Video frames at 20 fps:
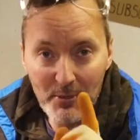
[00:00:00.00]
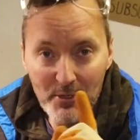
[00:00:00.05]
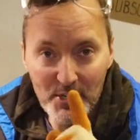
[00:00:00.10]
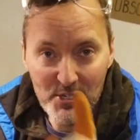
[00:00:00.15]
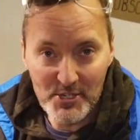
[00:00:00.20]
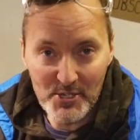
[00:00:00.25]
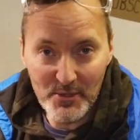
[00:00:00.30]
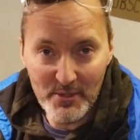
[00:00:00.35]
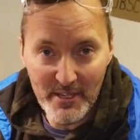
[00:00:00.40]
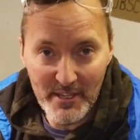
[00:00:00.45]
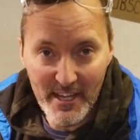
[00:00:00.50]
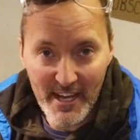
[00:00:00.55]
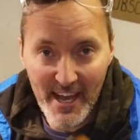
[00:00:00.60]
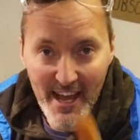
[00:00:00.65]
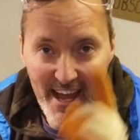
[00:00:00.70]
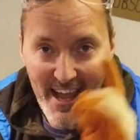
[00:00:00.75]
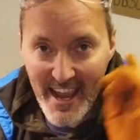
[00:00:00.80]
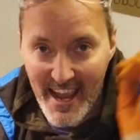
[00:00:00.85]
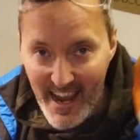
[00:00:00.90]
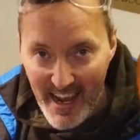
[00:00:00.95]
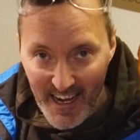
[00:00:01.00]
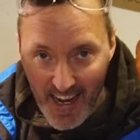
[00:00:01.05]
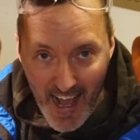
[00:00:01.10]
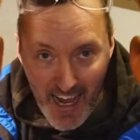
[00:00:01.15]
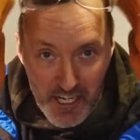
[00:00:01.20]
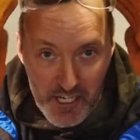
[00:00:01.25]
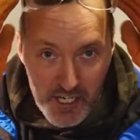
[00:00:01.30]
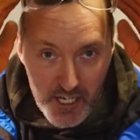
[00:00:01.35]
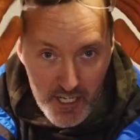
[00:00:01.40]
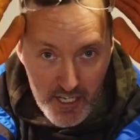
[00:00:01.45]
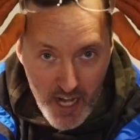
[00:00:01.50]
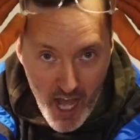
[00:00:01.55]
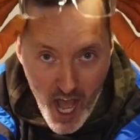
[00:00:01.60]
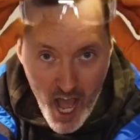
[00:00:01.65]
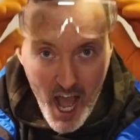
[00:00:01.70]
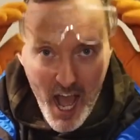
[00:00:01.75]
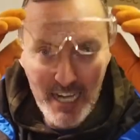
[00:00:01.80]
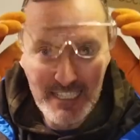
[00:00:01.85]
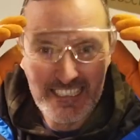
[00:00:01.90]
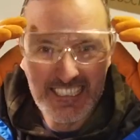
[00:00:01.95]
I'm going to show you that in
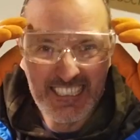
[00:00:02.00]
action.